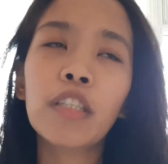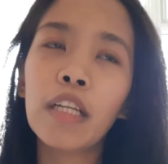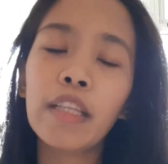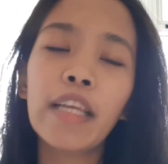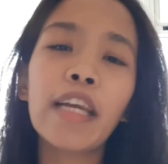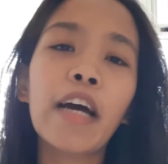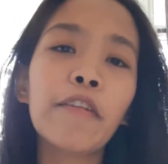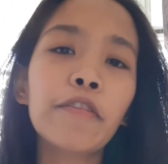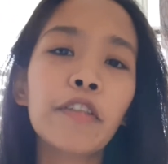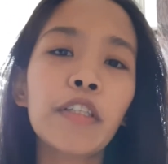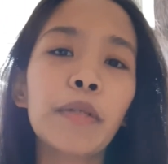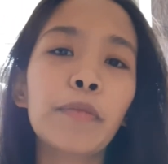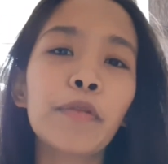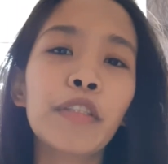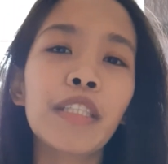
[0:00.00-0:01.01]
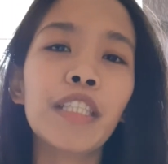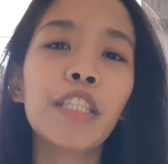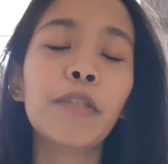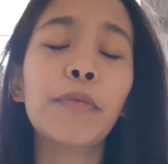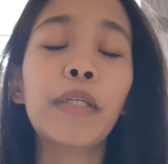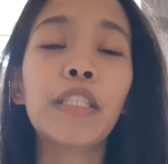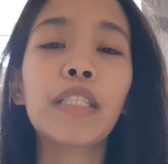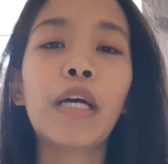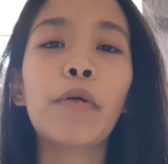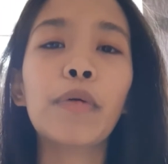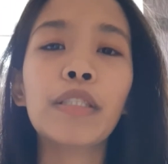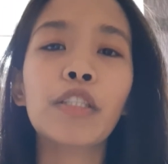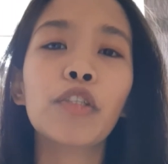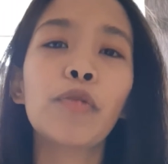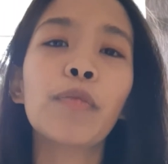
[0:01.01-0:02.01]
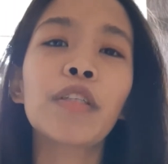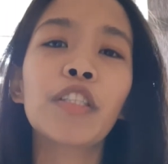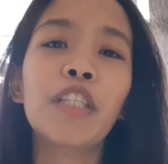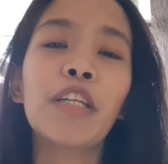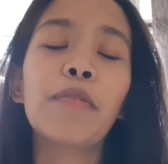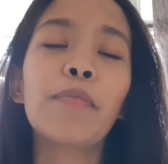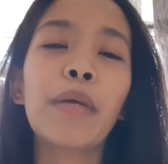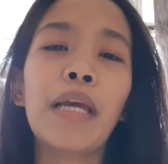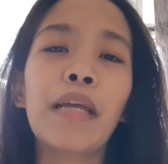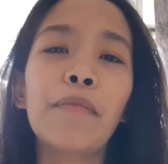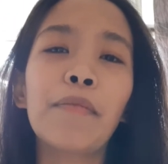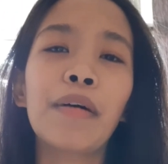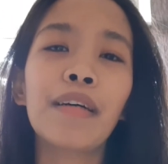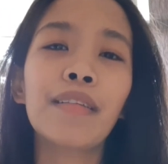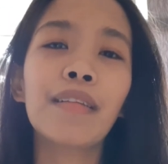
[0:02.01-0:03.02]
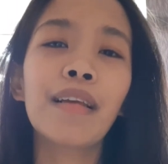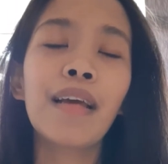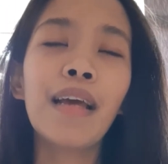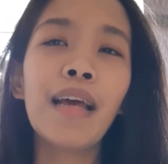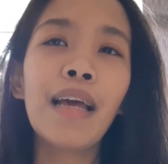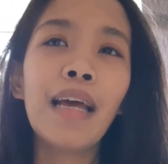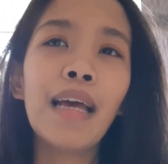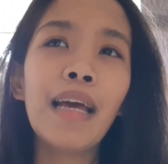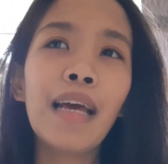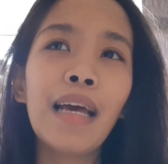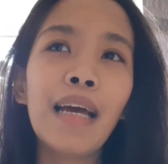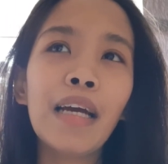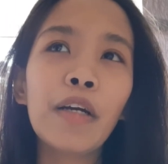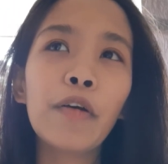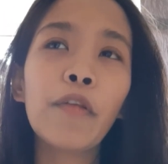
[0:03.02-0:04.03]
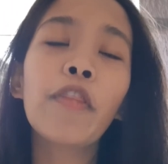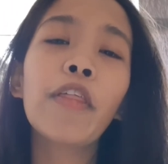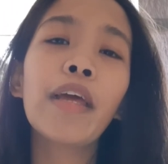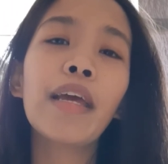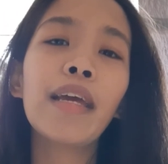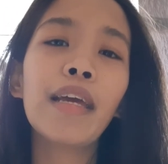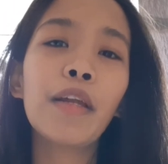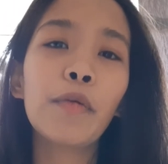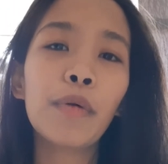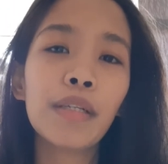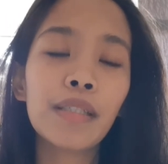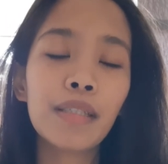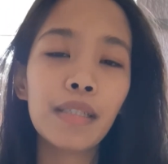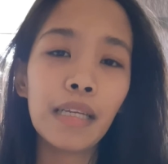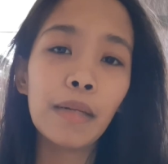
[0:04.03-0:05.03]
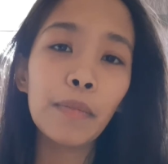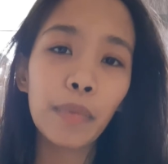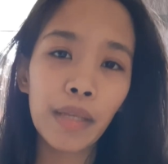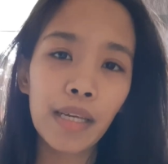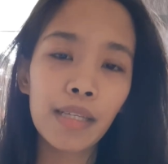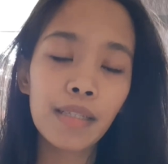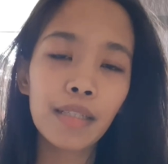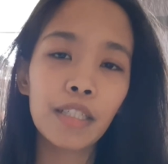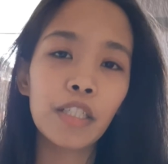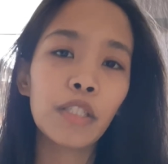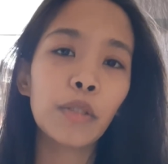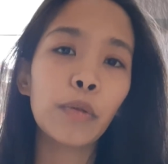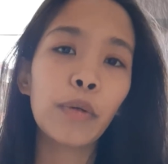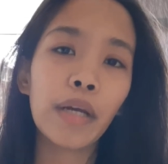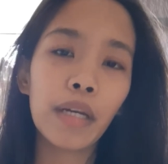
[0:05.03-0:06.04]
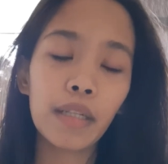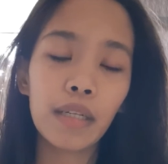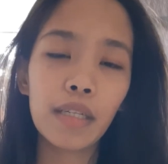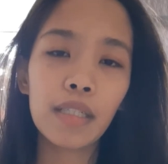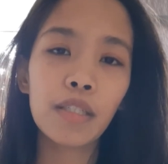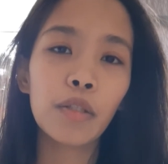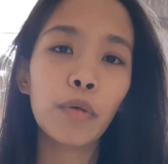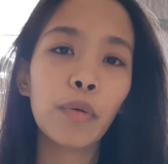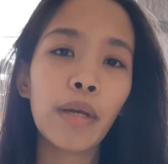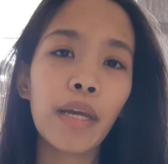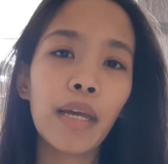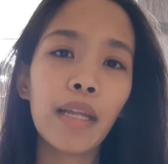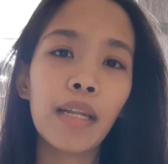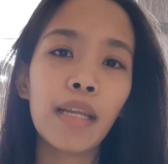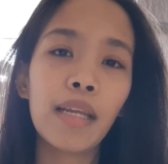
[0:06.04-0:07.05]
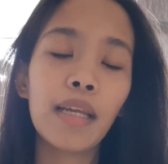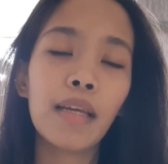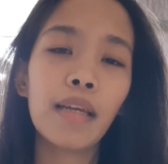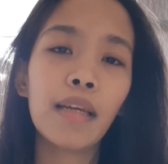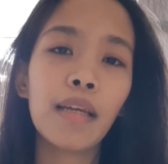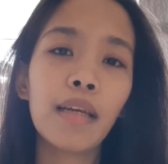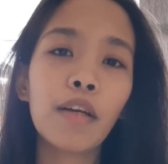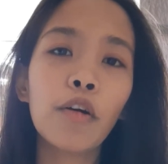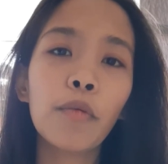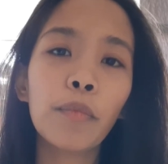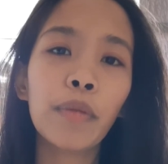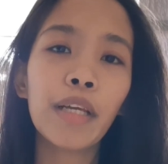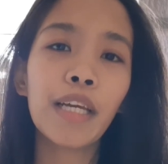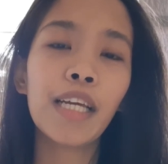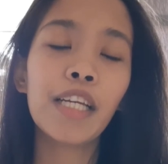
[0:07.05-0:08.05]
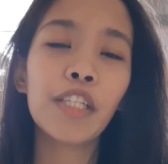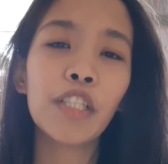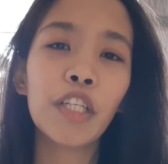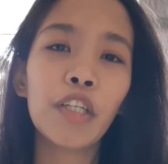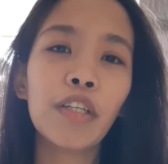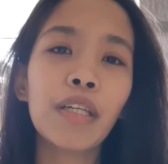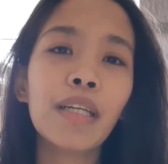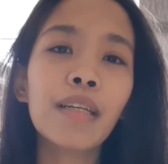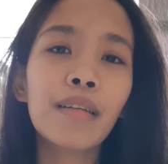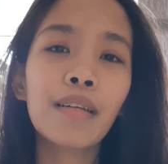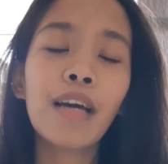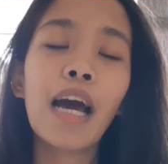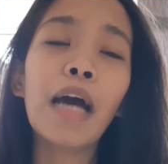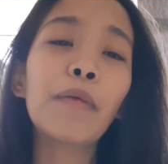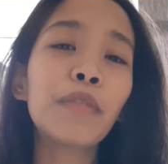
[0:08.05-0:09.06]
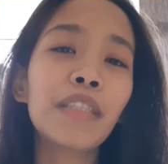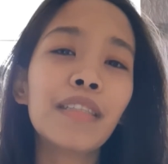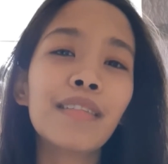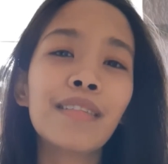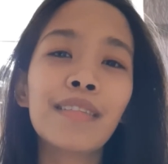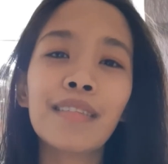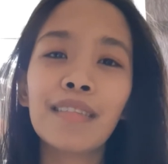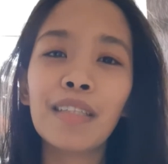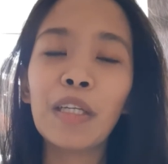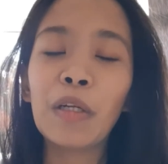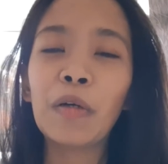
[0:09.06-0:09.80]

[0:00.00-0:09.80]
the day after the procedure, because I was so much in pain. But good thing it was in place. There's no any complication. I'm just